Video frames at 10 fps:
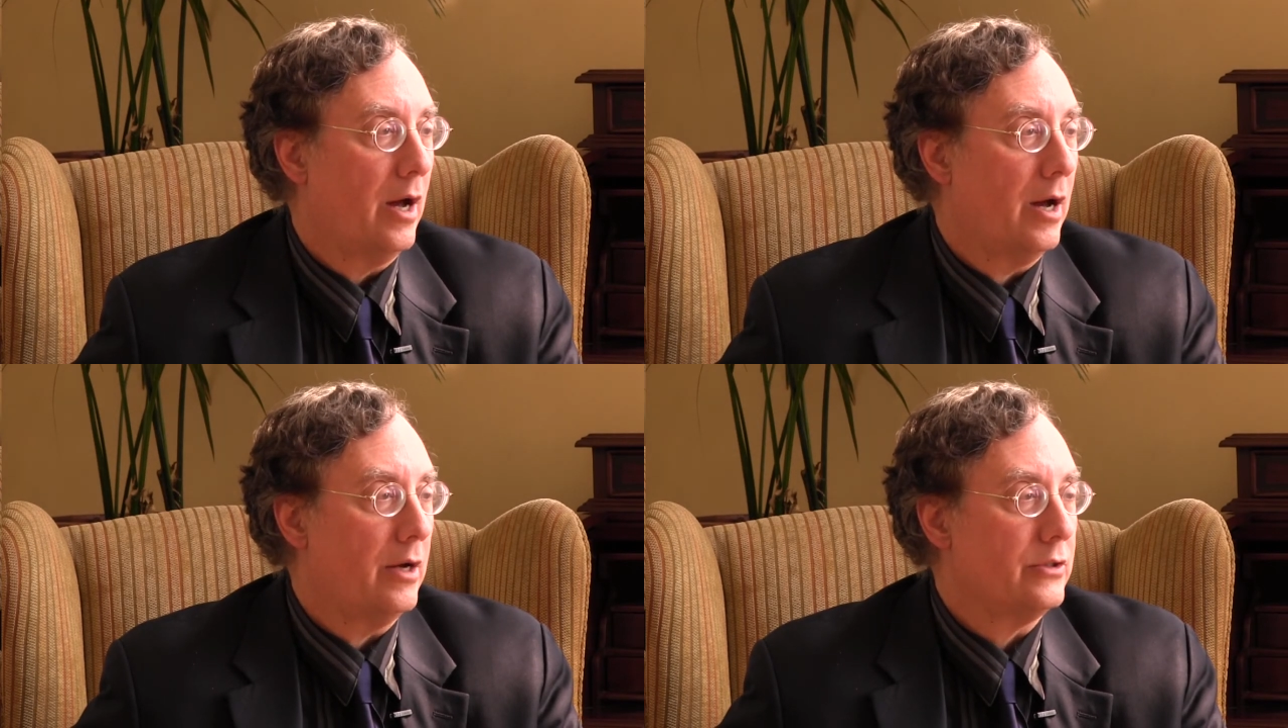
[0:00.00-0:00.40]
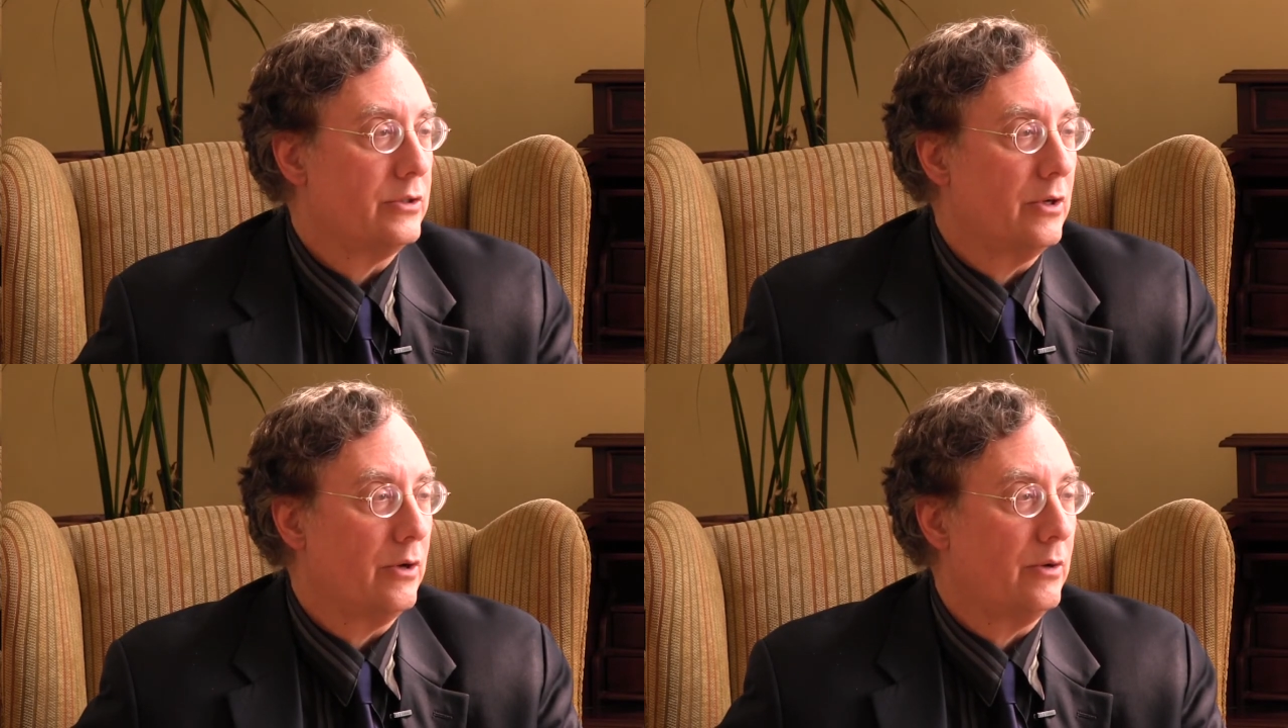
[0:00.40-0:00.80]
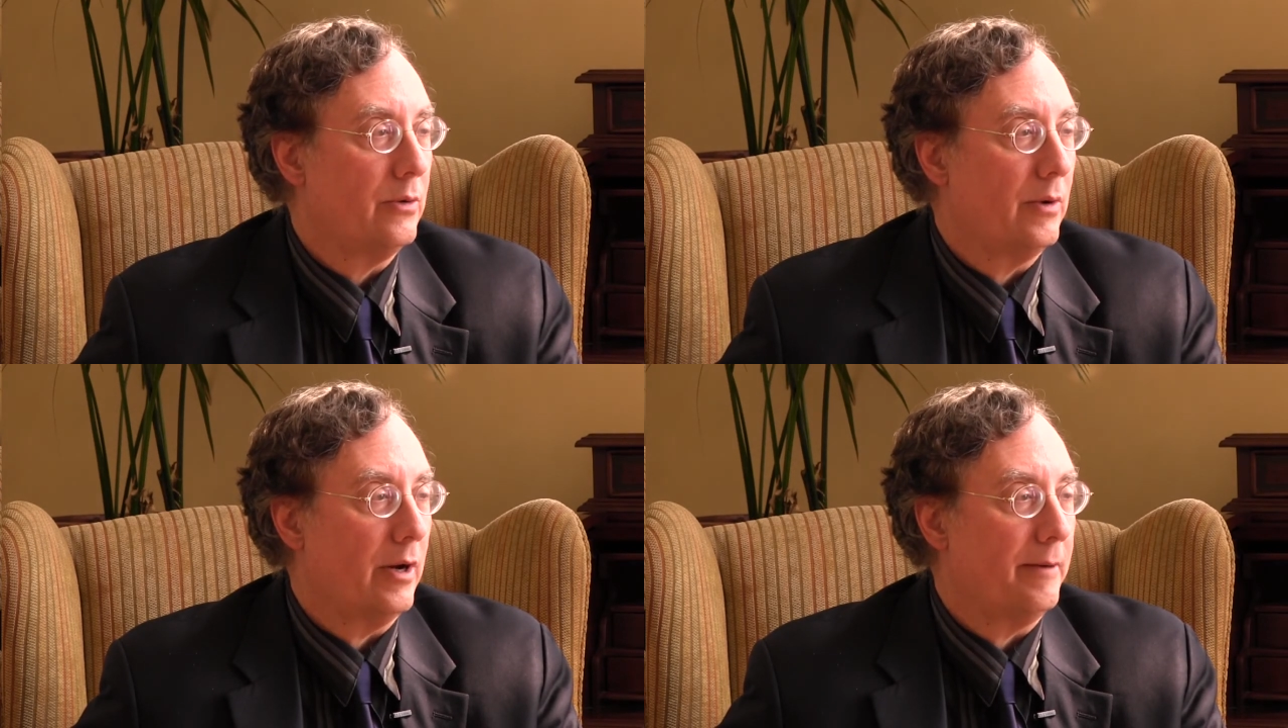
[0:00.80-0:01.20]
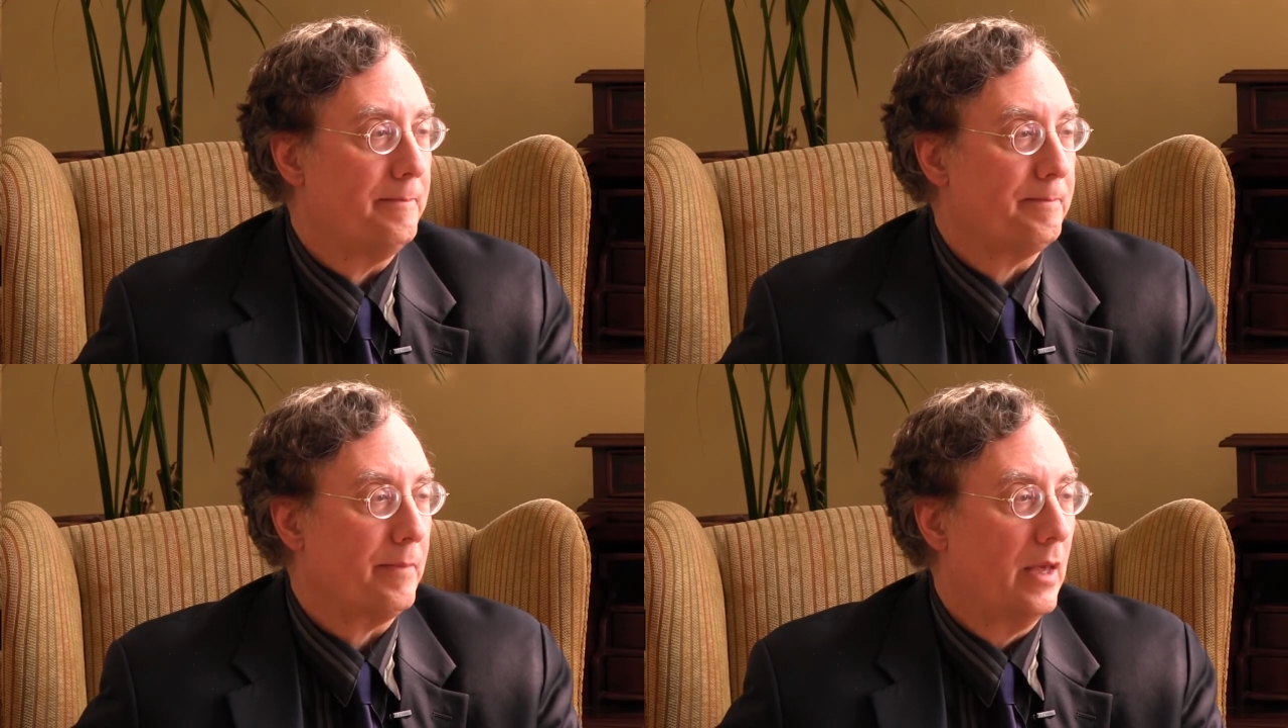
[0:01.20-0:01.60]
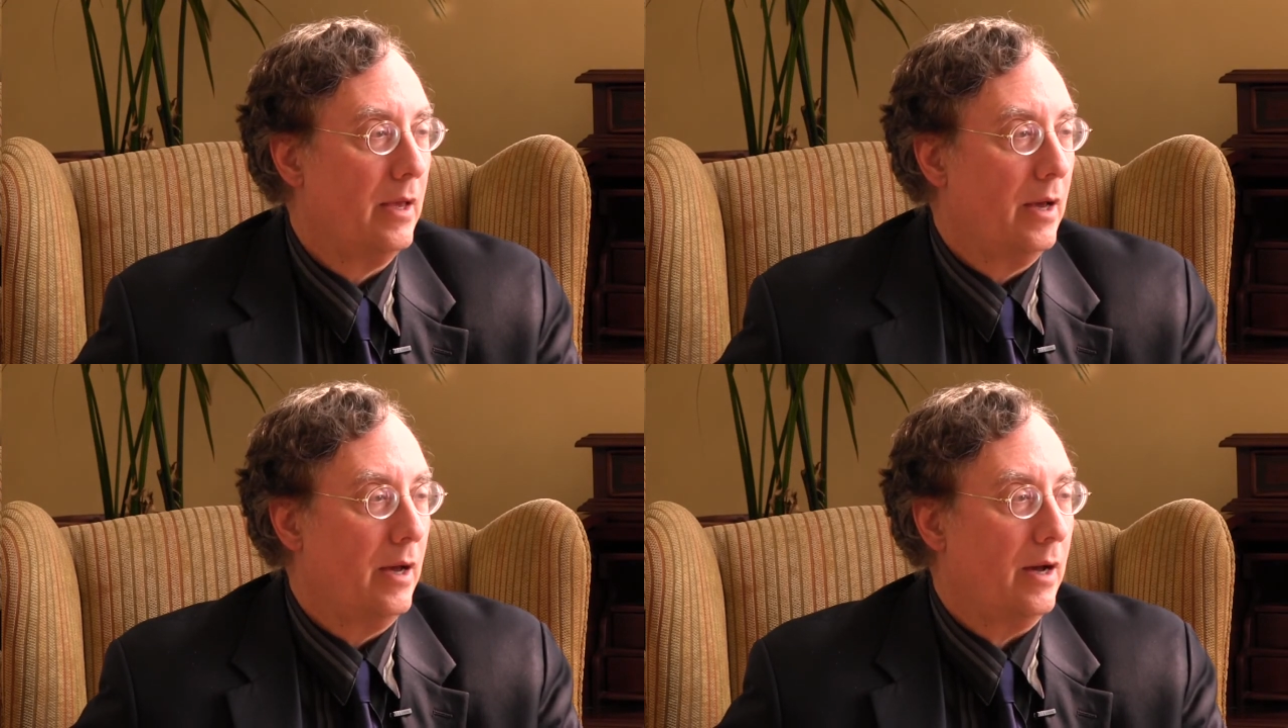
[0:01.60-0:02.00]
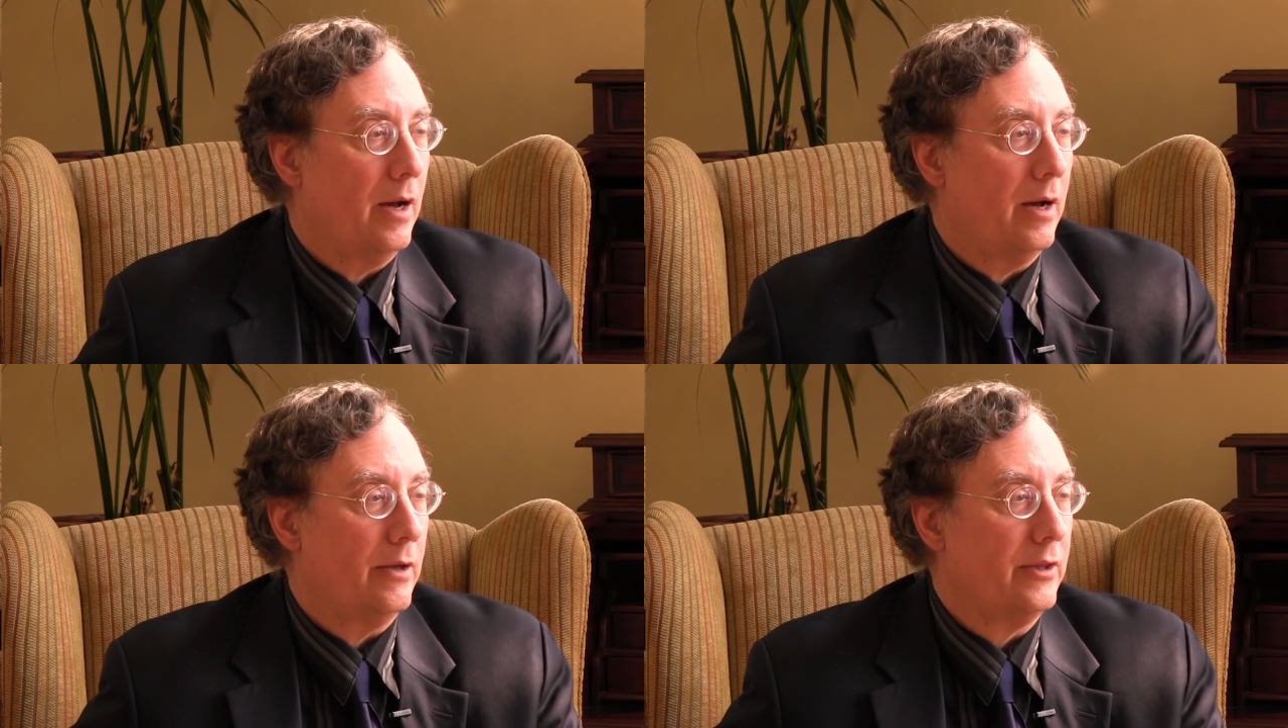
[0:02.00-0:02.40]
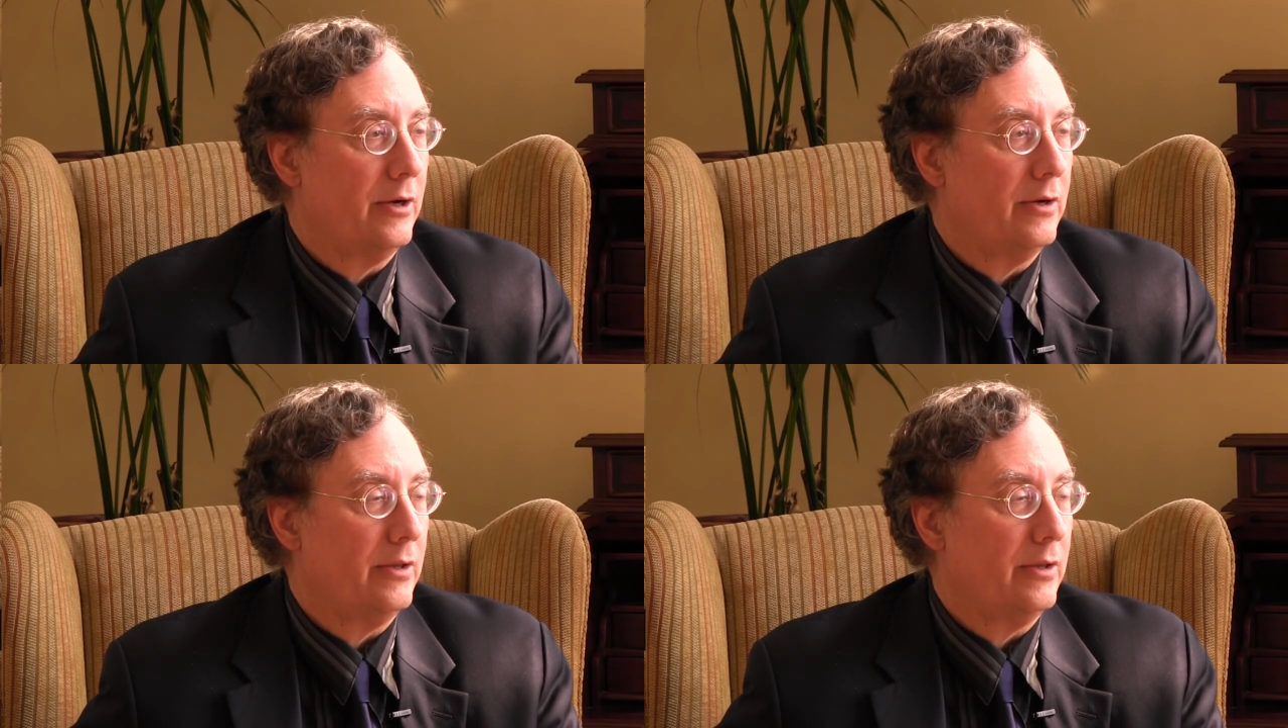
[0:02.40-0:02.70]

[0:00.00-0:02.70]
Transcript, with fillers: Uh, so um, uh, there,